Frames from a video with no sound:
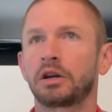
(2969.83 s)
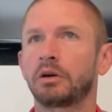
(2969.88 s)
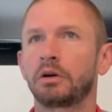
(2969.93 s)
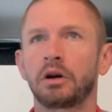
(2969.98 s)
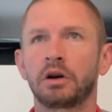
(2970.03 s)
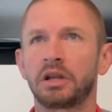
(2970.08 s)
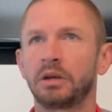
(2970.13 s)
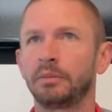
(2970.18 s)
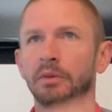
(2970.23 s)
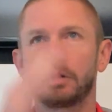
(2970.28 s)
Our
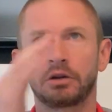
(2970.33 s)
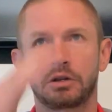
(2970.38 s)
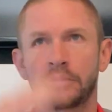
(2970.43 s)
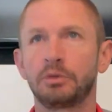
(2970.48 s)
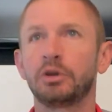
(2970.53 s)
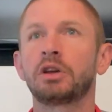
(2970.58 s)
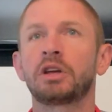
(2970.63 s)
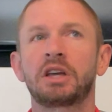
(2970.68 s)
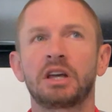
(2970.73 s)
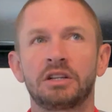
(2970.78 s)
email
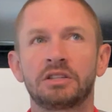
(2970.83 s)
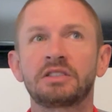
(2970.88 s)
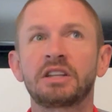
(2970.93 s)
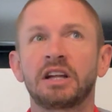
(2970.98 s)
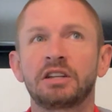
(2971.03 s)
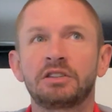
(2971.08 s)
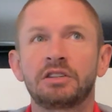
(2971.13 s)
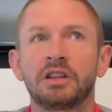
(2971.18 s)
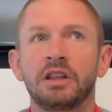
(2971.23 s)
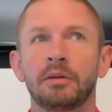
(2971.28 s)
communicates
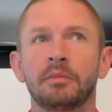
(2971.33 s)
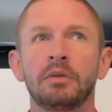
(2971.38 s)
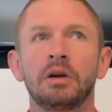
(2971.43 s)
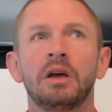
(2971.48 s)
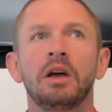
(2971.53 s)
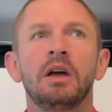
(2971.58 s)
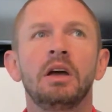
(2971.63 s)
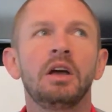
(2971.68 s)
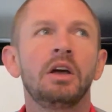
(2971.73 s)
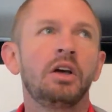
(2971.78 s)
that to them.
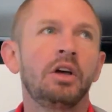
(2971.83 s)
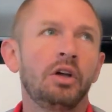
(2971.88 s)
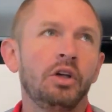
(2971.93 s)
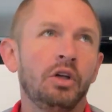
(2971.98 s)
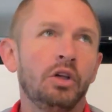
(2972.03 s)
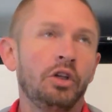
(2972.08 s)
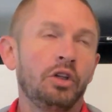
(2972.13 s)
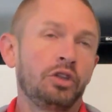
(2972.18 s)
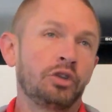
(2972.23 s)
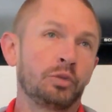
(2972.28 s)

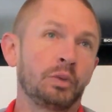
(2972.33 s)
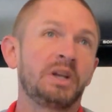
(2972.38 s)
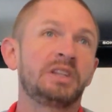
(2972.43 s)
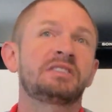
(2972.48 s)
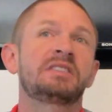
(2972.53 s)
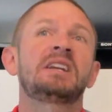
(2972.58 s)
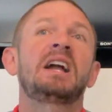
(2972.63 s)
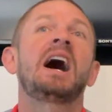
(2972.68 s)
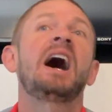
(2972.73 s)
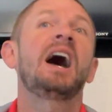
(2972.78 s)
The
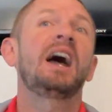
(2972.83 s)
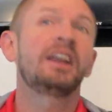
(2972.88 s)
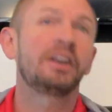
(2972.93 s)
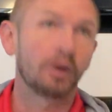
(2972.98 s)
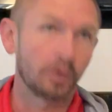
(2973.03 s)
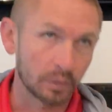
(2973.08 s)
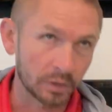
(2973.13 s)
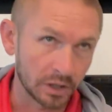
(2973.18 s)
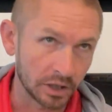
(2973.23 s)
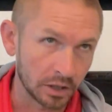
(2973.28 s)
reason I
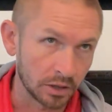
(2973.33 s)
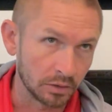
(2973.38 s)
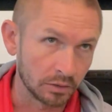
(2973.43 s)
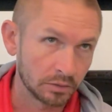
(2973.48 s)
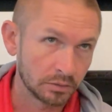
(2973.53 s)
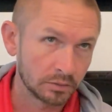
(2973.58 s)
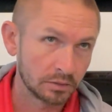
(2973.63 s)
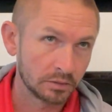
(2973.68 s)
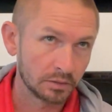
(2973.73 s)
don't go